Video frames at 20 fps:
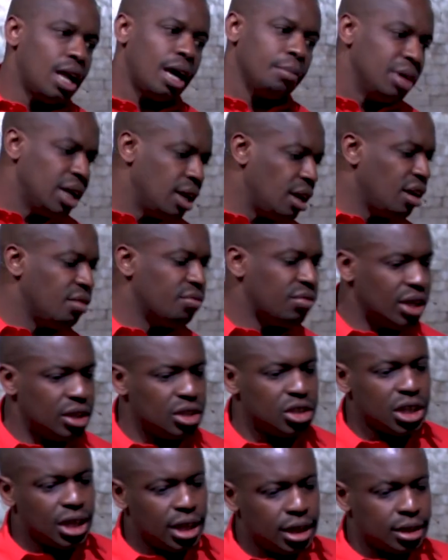I believe in
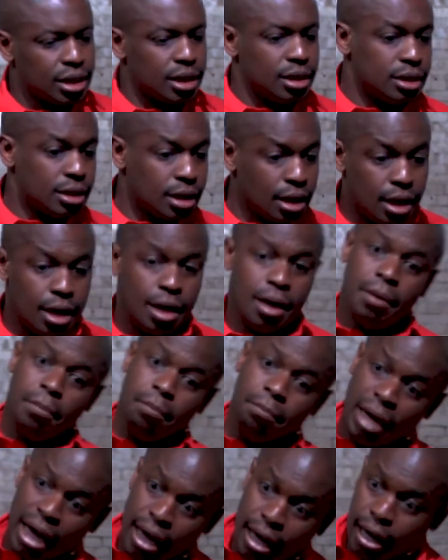Jesus,
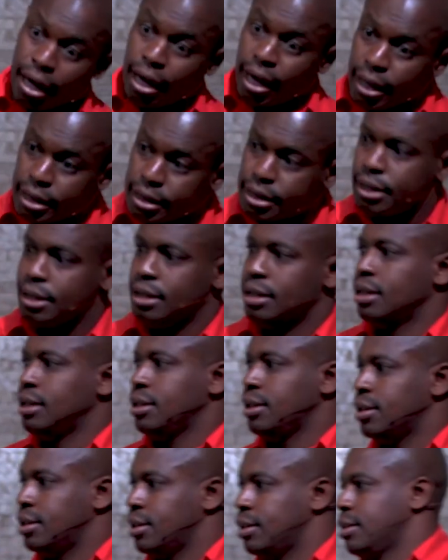but,
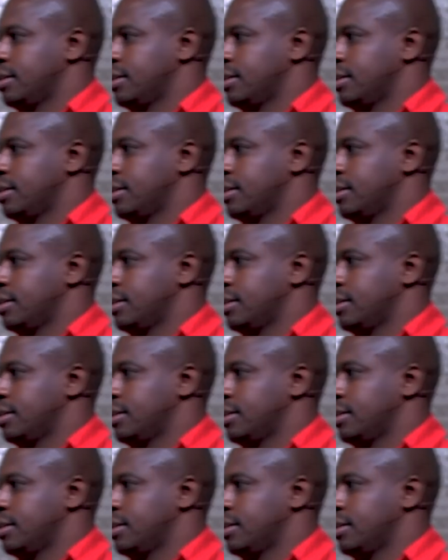you know,